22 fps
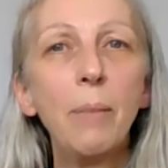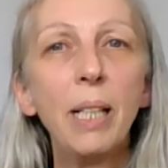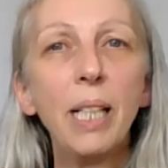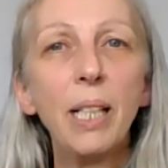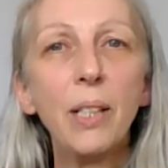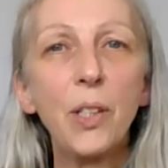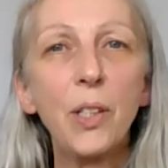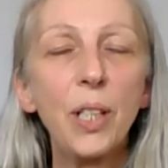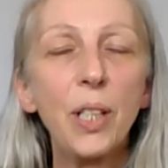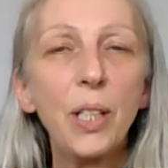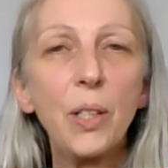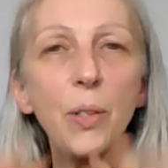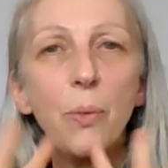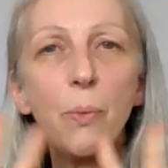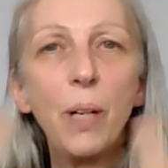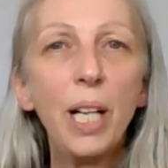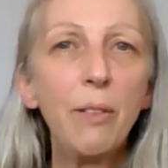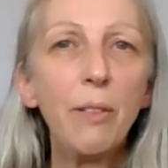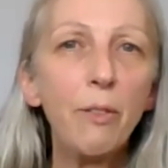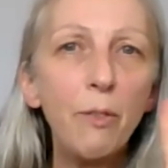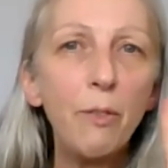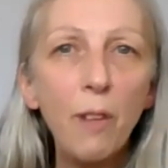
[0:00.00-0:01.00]
is
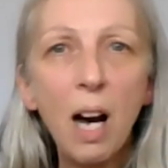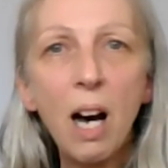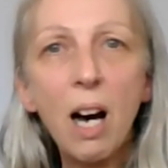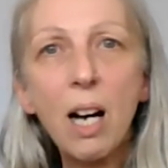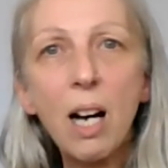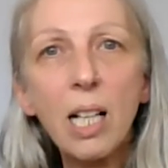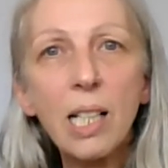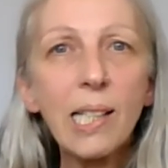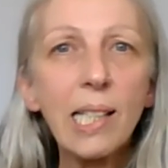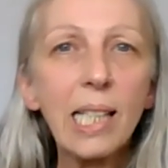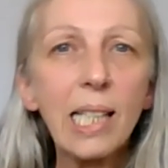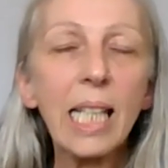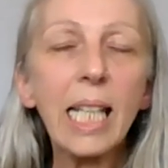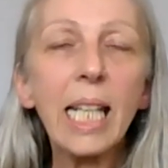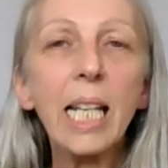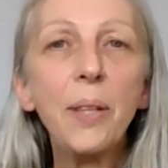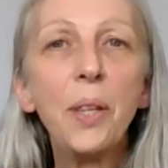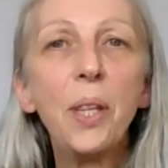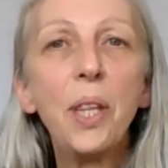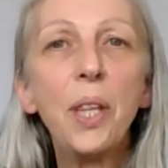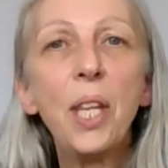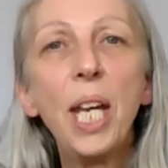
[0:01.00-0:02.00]
very fast
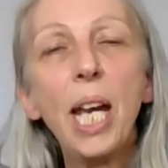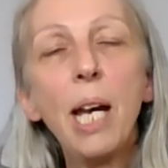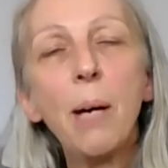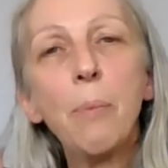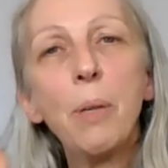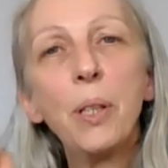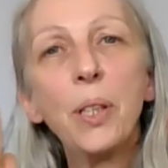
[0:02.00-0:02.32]
here and there,